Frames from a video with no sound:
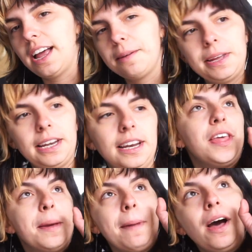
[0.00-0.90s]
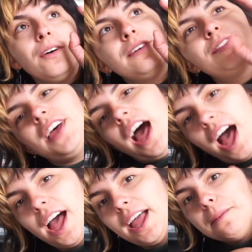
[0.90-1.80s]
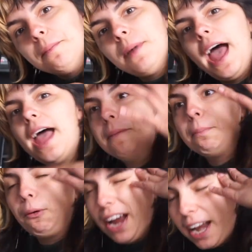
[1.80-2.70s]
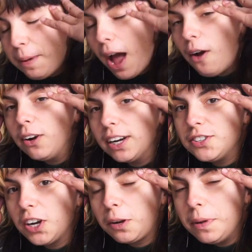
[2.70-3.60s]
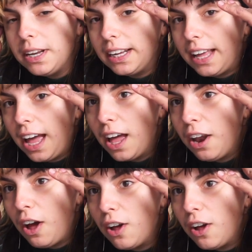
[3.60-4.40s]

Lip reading: I mean, the amount of time and brain power it took me to get